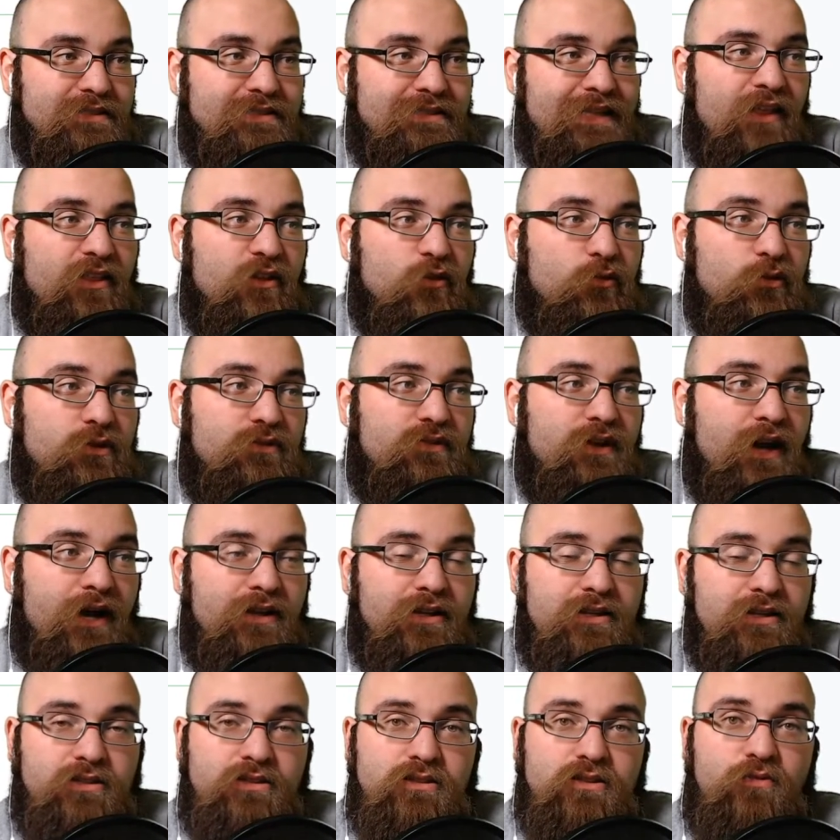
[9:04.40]
now that we've gotten
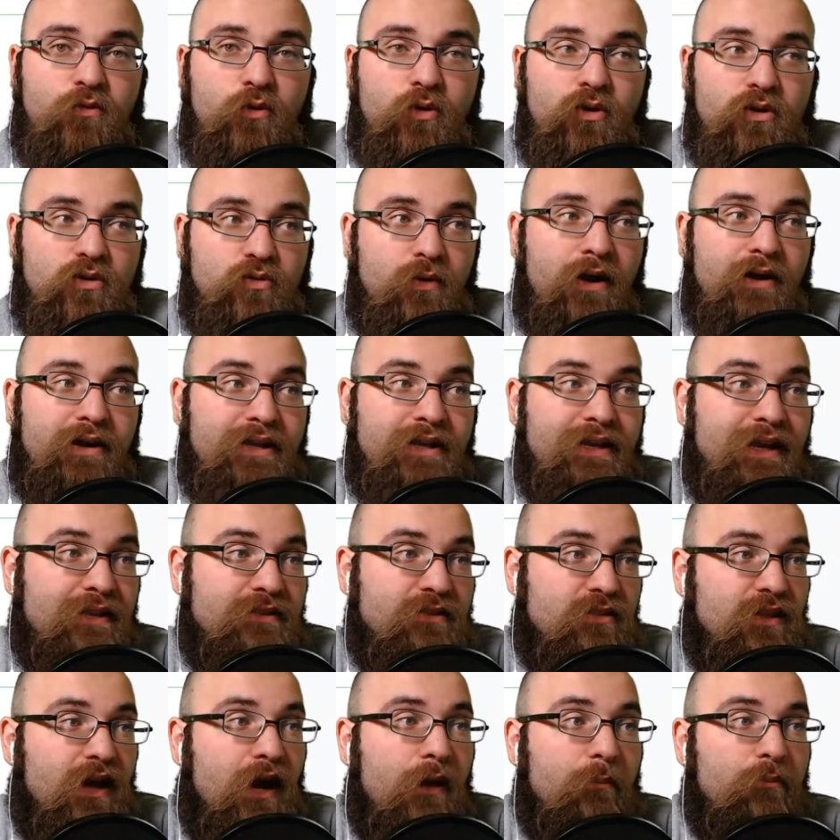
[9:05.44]
into the fourth round, again, the
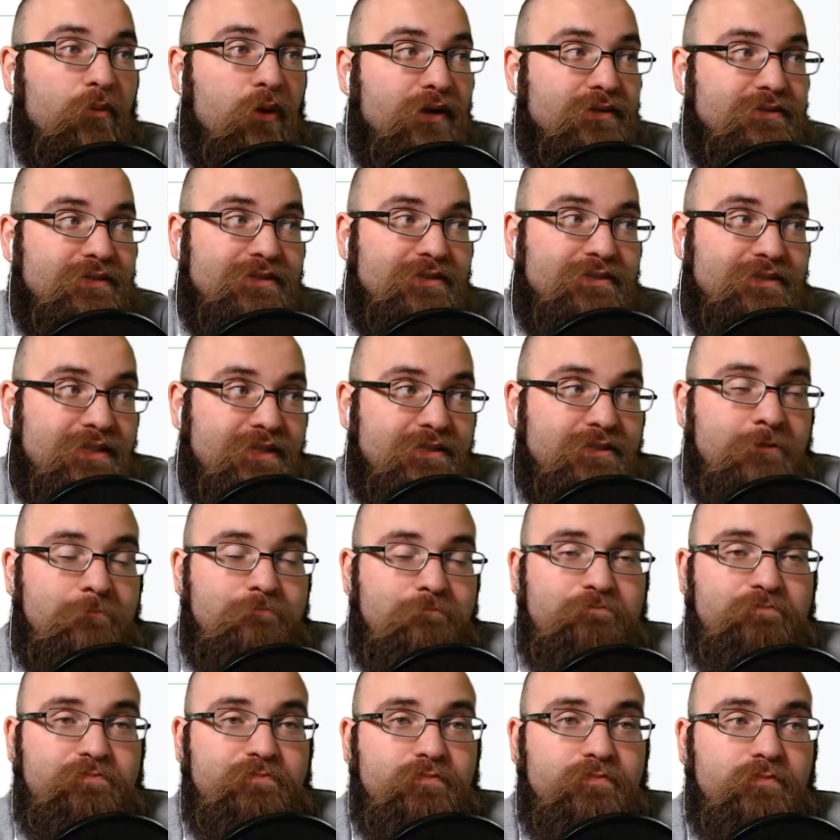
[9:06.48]
thought process is,
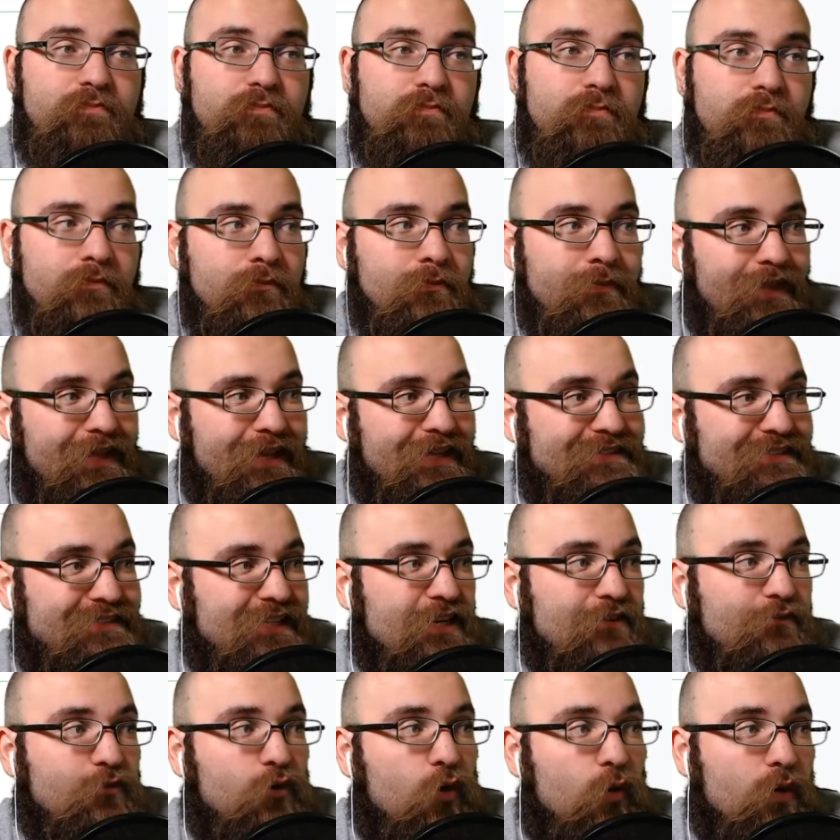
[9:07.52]

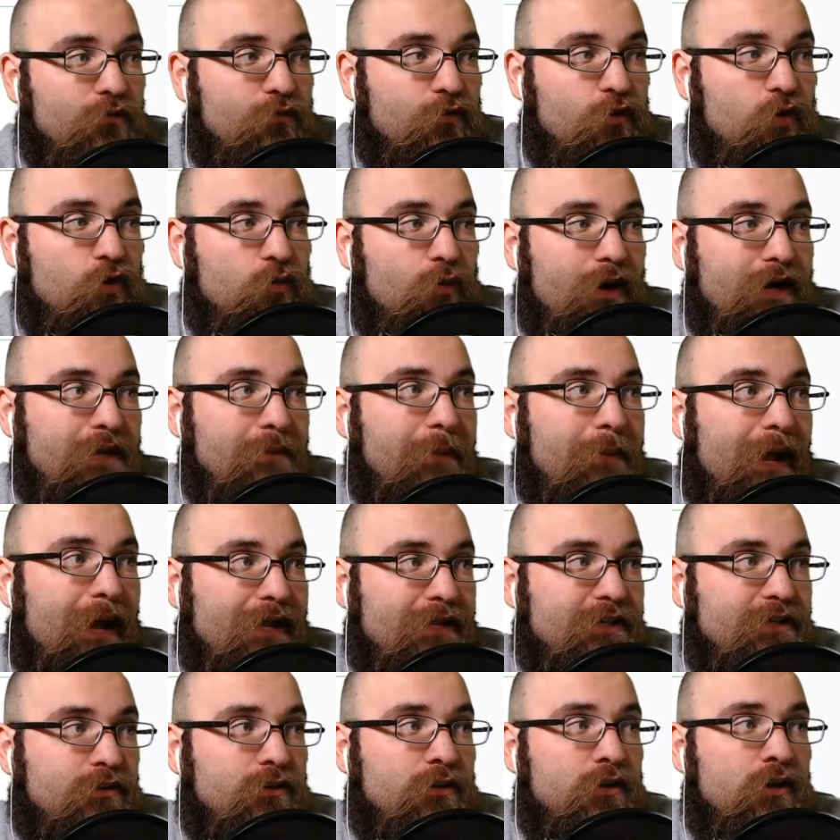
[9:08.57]
instead of going for a running
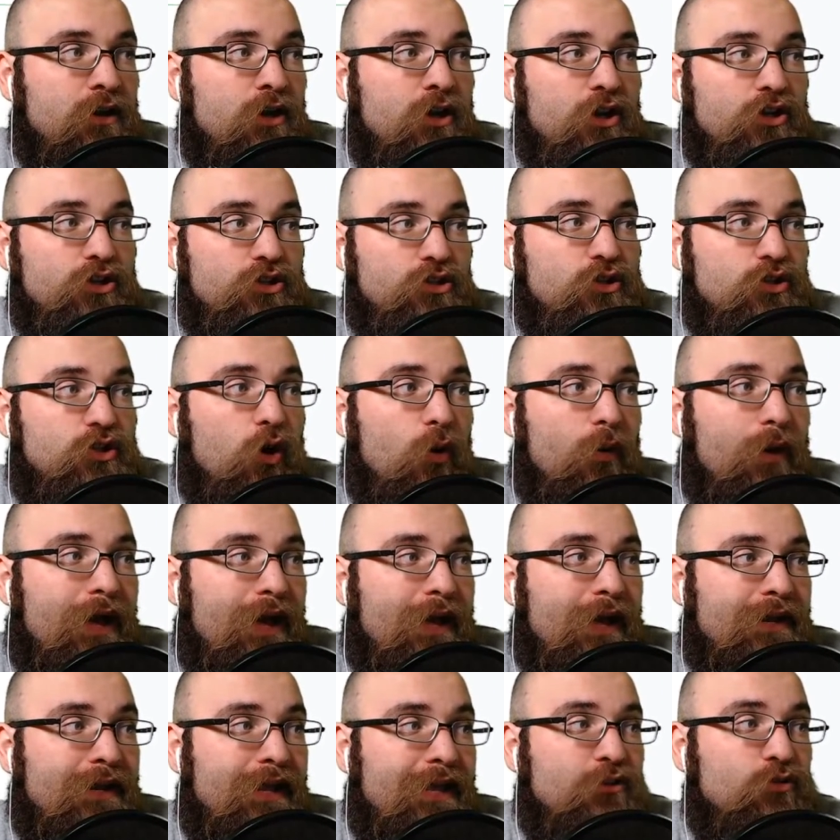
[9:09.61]
back here, you go
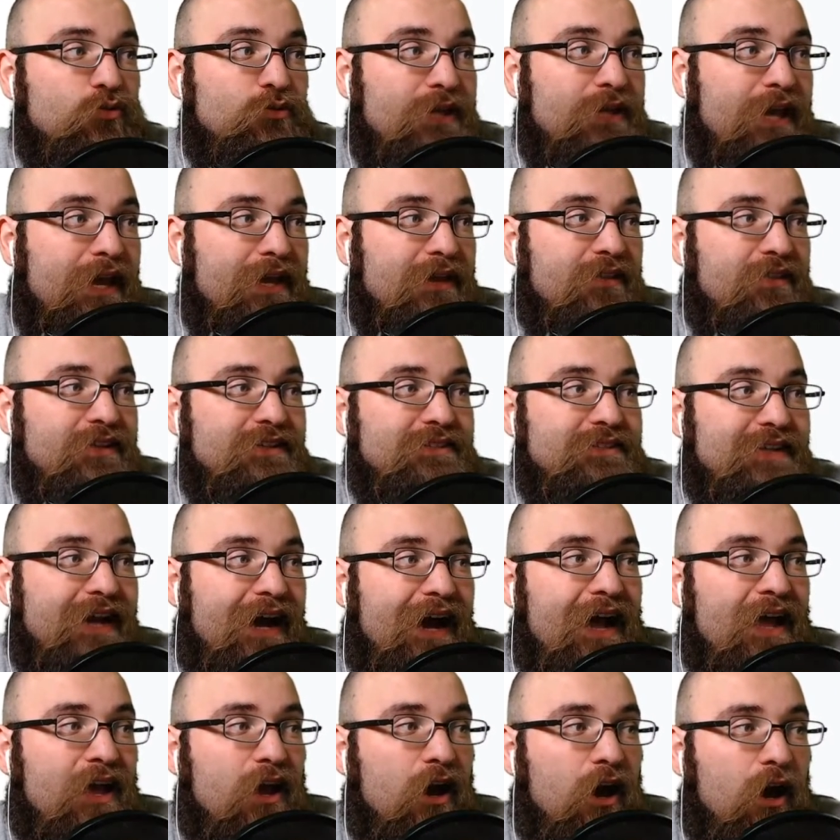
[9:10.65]
ahead and you take these
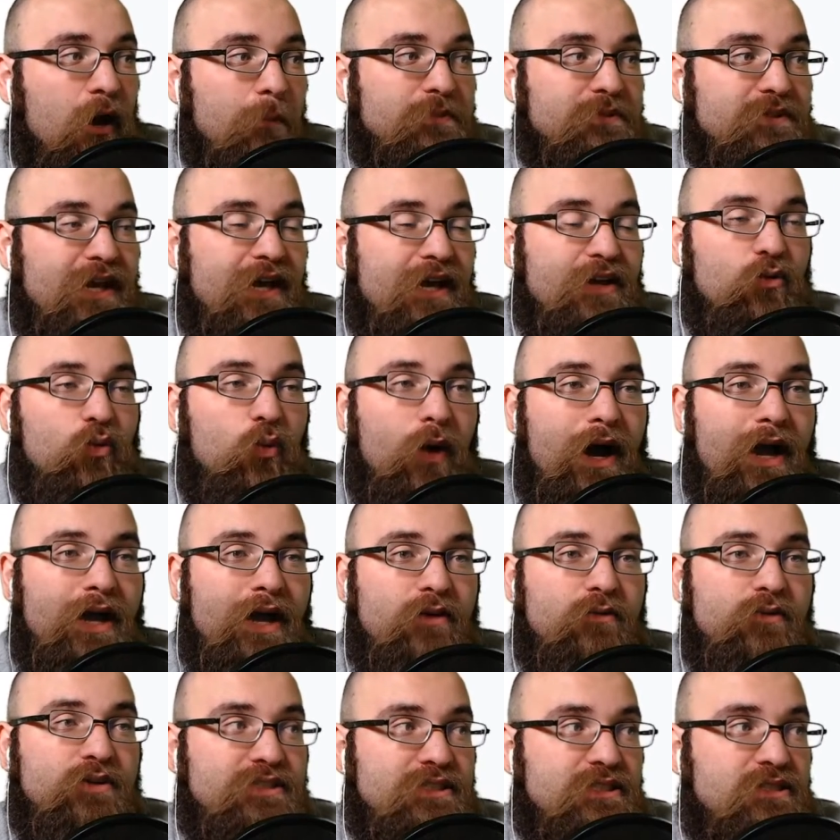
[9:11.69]
high upside wide
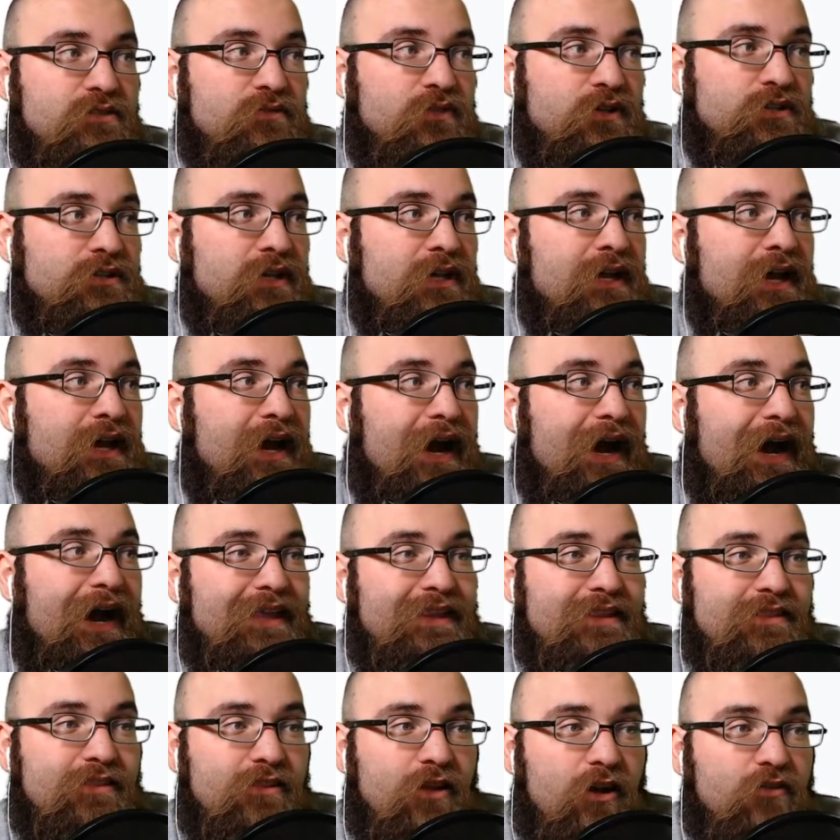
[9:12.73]
receivers. I
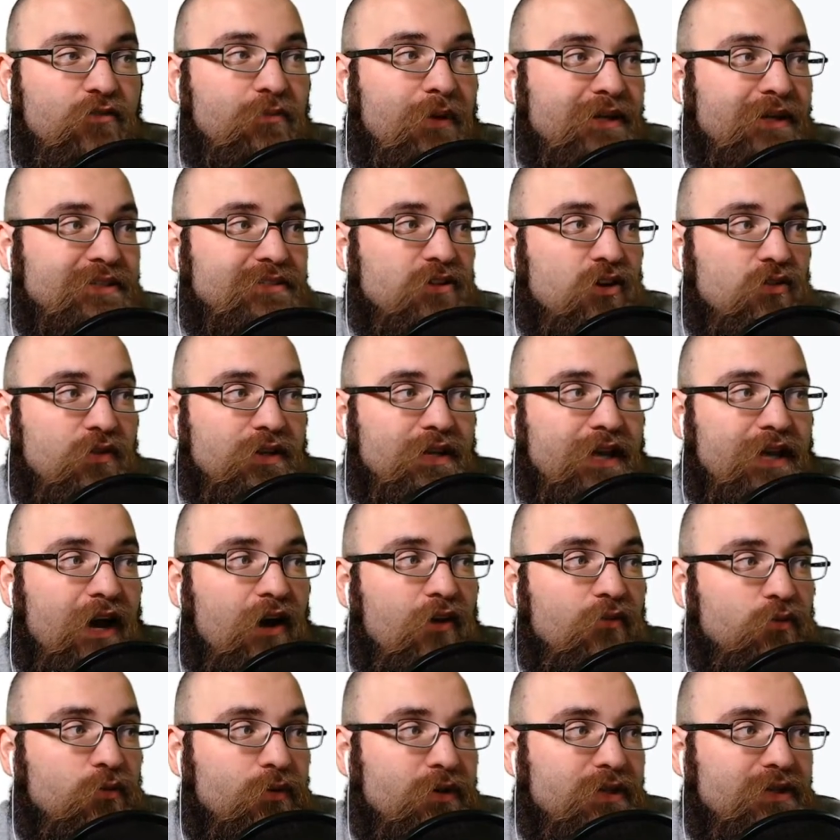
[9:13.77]
love myself a
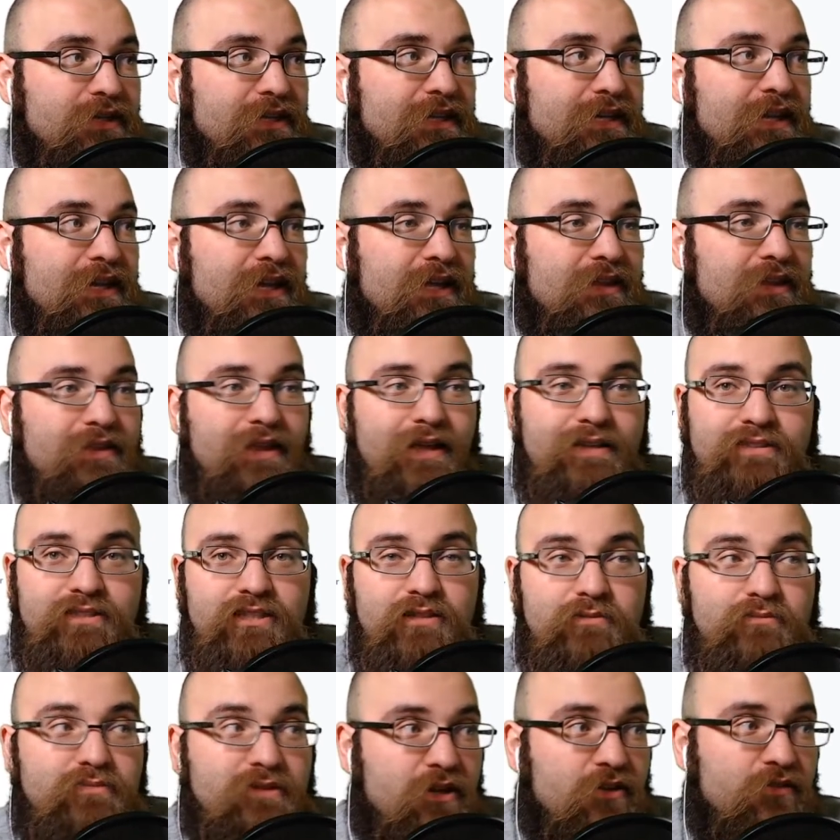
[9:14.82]
Calvin Ridley. That
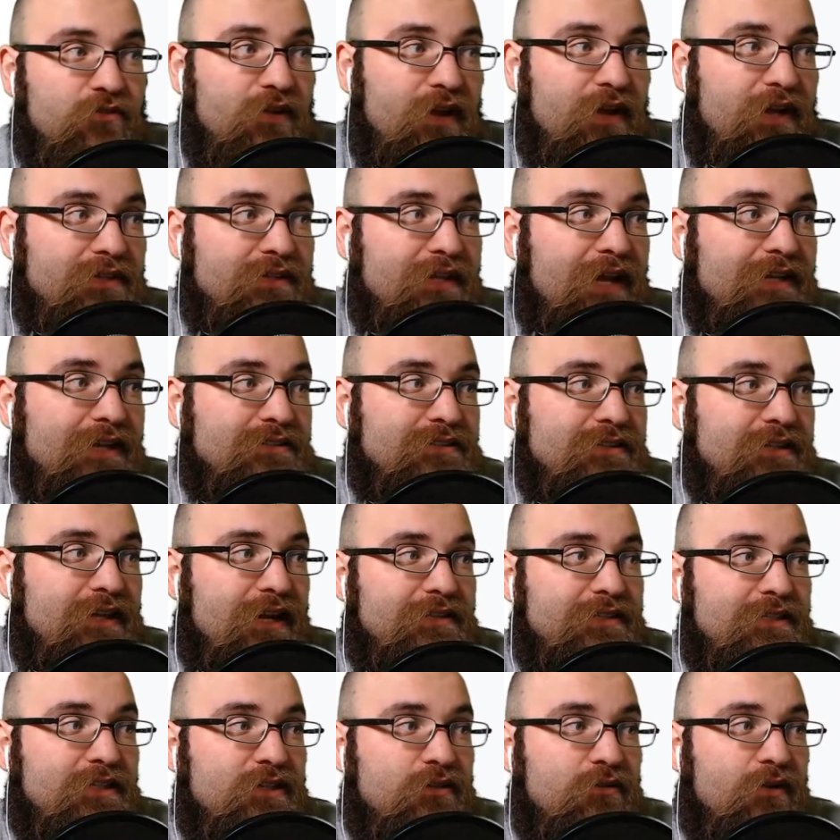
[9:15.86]
seems like a fantastic
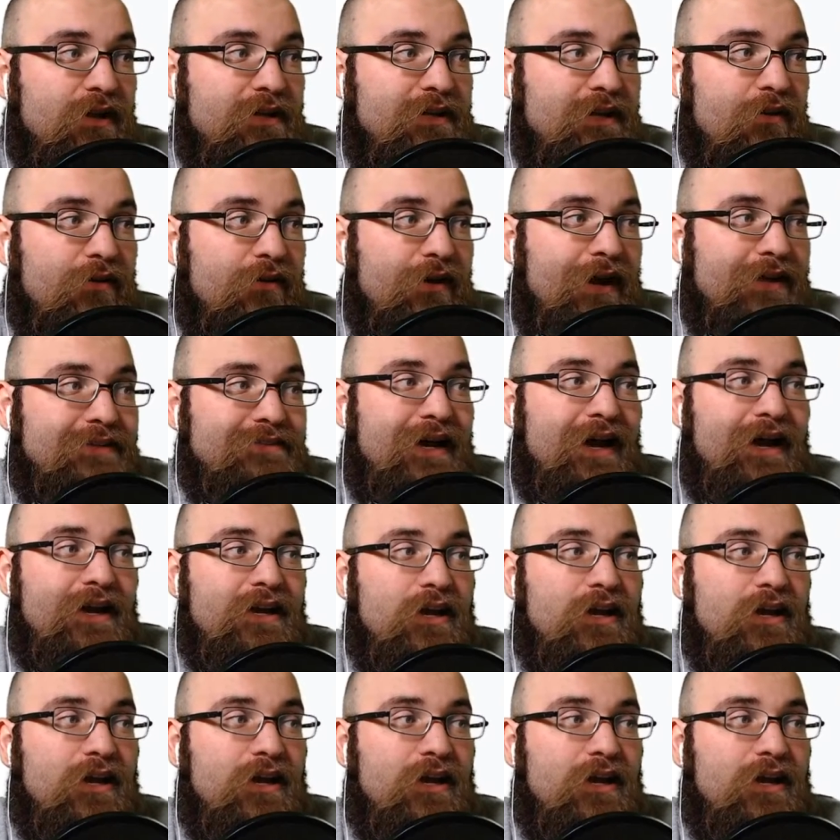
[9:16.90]
idea right now, has high